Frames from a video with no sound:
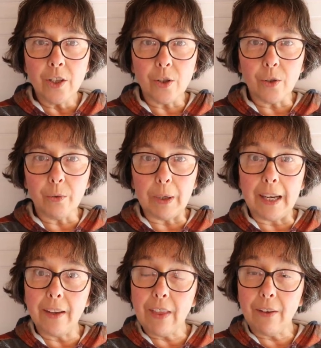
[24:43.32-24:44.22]
So
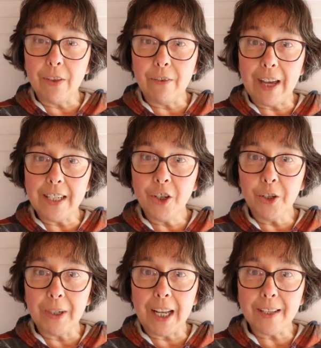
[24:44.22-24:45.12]
we'll leave that for the van
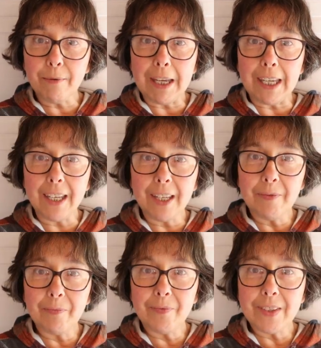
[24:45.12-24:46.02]
tour next
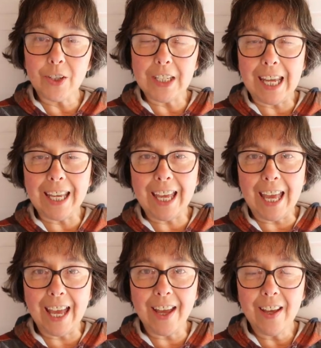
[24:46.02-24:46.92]
week. So take
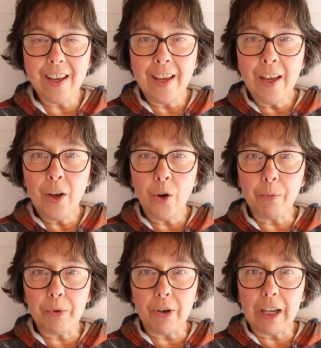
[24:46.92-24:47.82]
care.
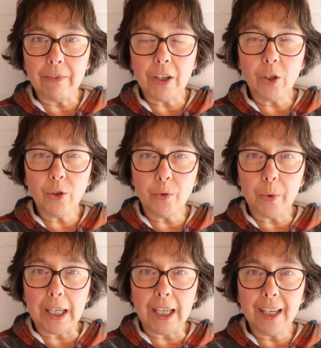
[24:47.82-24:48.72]
Hope you're all having a good
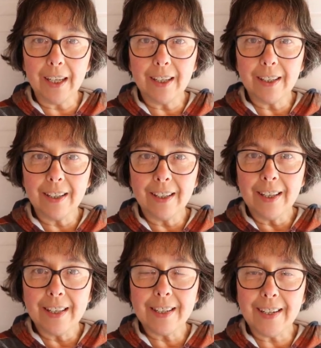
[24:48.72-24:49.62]
week.
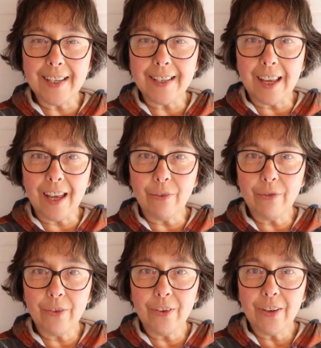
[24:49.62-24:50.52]
Stay safe
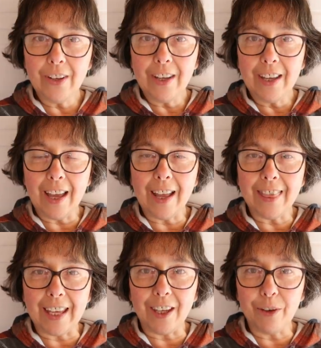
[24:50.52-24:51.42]

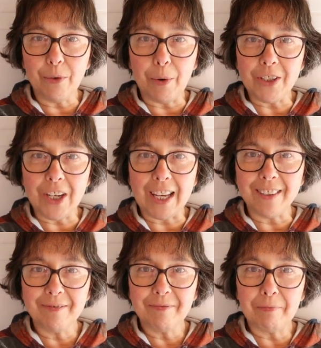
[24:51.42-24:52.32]
and thank you for watching.
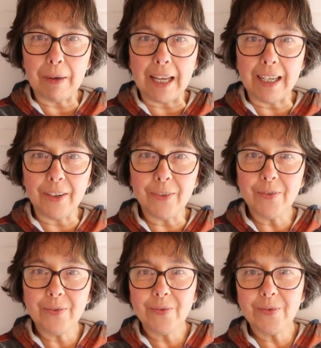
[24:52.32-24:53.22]
Bye
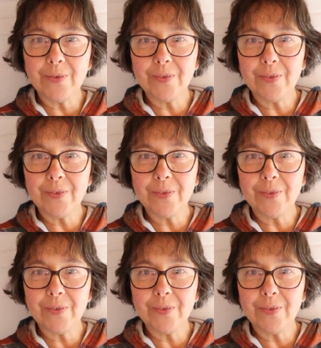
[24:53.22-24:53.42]
now.